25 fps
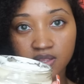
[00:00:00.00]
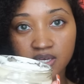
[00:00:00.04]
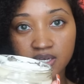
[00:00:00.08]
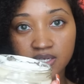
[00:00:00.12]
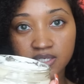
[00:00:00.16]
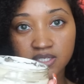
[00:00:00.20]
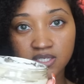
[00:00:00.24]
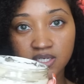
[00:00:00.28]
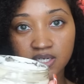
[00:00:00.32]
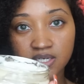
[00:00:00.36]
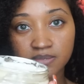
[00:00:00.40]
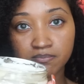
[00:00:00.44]

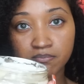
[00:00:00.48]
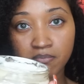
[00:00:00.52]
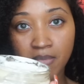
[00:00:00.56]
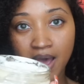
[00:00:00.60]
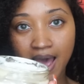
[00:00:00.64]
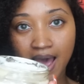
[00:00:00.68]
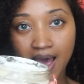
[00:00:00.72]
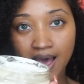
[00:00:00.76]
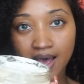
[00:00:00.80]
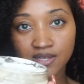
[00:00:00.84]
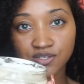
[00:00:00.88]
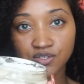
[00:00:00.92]
this
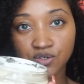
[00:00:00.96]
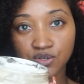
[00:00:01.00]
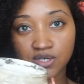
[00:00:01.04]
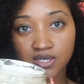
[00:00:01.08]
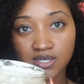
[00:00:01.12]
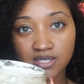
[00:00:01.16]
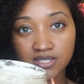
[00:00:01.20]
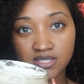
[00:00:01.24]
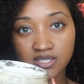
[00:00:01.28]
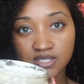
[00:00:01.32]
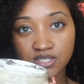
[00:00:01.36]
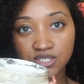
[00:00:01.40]
mask or
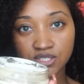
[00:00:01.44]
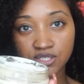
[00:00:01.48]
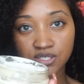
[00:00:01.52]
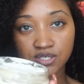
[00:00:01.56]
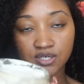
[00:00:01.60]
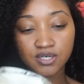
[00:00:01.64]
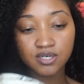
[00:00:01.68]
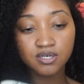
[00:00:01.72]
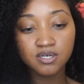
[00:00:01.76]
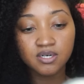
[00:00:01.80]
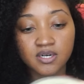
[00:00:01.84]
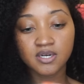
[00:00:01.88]

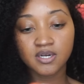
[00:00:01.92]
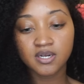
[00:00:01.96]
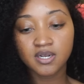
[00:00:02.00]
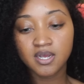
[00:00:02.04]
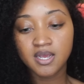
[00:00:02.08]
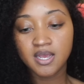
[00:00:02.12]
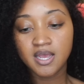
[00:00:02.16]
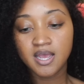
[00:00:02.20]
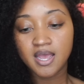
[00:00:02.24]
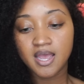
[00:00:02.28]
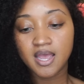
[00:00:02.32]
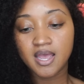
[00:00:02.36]
conditioner,
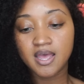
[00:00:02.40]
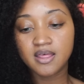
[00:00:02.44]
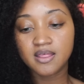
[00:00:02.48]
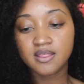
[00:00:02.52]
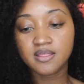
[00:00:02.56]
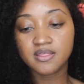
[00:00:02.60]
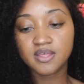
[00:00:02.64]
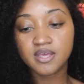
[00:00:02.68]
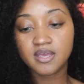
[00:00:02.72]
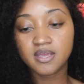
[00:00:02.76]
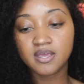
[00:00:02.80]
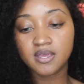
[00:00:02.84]

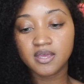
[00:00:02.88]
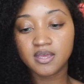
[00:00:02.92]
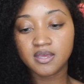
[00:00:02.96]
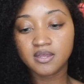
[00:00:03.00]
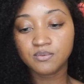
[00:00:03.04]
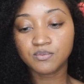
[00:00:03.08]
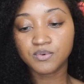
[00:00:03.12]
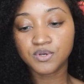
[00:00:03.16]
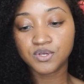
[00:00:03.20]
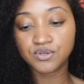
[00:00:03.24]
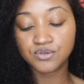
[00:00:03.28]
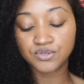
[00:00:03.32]
and
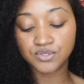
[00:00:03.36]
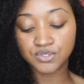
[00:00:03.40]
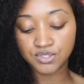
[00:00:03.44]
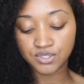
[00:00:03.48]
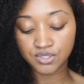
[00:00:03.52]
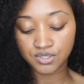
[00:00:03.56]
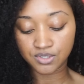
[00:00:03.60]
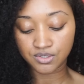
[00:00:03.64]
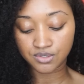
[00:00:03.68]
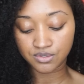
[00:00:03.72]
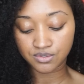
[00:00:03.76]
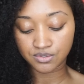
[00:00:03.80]
then what you
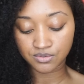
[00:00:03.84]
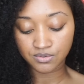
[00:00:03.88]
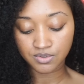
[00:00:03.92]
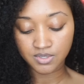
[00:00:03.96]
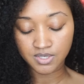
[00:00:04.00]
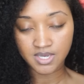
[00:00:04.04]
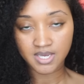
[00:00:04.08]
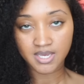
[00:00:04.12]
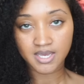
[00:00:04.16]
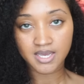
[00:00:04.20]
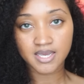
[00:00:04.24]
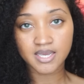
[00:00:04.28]
do
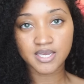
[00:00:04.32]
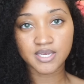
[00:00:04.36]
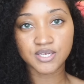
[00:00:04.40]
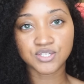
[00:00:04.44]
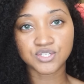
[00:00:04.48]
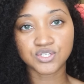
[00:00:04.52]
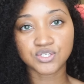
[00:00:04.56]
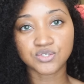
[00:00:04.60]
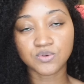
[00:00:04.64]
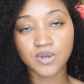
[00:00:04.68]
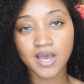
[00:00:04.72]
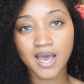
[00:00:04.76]

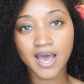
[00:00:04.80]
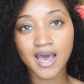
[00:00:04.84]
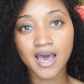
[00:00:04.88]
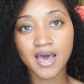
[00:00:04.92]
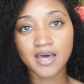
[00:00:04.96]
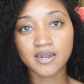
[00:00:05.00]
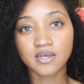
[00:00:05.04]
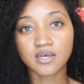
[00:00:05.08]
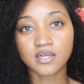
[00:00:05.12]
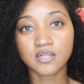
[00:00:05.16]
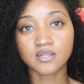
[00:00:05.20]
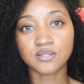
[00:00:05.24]
is you
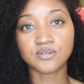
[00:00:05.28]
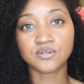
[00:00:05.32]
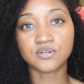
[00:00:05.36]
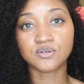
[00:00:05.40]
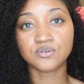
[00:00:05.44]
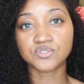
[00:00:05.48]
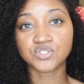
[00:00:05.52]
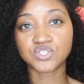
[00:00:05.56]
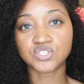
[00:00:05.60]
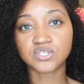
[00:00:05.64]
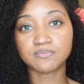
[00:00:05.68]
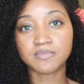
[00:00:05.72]
add a
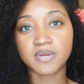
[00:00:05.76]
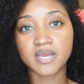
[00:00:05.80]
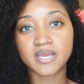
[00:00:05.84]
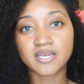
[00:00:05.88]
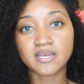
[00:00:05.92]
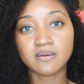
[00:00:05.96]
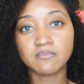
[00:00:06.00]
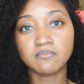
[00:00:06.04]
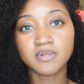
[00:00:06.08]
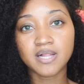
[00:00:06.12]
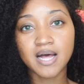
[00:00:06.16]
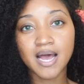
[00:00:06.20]
little
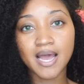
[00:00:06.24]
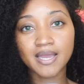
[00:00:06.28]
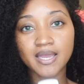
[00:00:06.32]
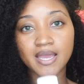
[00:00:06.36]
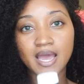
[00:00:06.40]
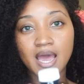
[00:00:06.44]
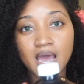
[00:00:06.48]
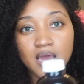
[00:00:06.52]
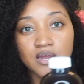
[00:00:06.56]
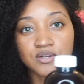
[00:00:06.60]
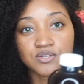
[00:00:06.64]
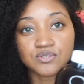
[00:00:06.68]
Jamaican black
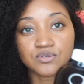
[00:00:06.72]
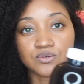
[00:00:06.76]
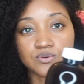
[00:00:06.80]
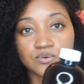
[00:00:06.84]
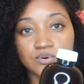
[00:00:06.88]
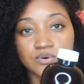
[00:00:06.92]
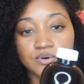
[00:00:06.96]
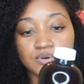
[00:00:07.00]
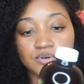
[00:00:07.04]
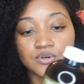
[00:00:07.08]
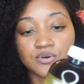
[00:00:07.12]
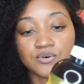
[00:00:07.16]
castor
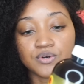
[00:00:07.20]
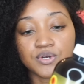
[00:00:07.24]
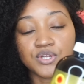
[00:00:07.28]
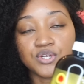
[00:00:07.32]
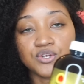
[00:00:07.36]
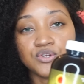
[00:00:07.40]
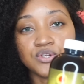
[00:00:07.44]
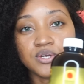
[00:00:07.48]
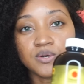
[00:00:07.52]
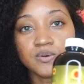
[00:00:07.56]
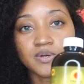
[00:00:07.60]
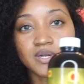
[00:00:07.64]
oil. And
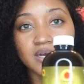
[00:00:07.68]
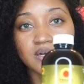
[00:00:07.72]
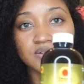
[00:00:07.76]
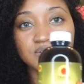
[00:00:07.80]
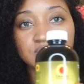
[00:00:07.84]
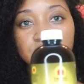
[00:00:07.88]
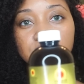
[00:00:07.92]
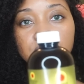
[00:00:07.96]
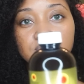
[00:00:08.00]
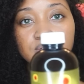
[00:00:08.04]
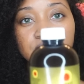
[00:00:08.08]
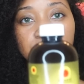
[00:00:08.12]
you know what I'll
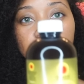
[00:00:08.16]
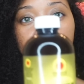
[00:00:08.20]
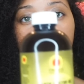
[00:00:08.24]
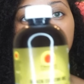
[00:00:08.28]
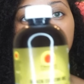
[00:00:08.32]
do